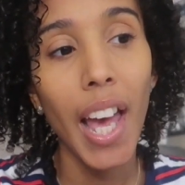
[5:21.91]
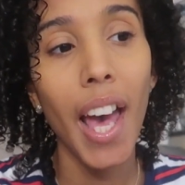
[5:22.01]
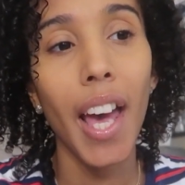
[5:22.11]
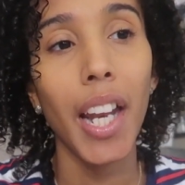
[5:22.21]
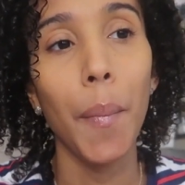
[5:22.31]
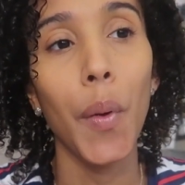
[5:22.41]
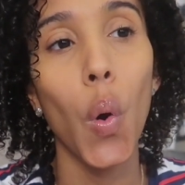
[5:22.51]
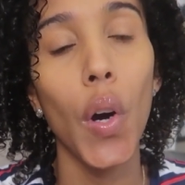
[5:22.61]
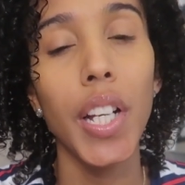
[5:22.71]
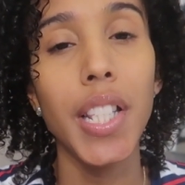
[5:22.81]
And I'm
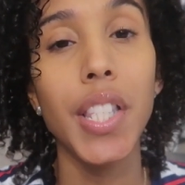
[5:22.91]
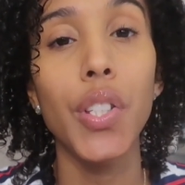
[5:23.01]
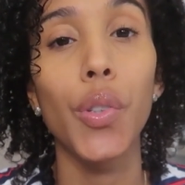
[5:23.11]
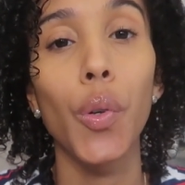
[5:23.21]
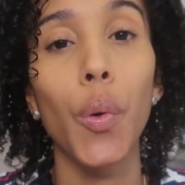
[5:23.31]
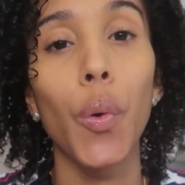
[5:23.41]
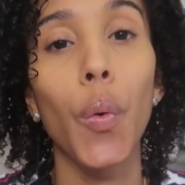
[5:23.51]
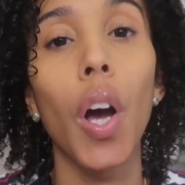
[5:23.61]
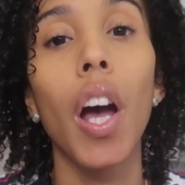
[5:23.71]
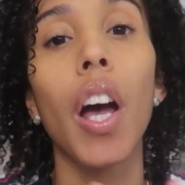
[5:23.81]
going
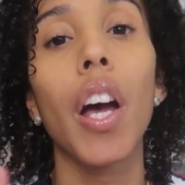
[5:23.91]
to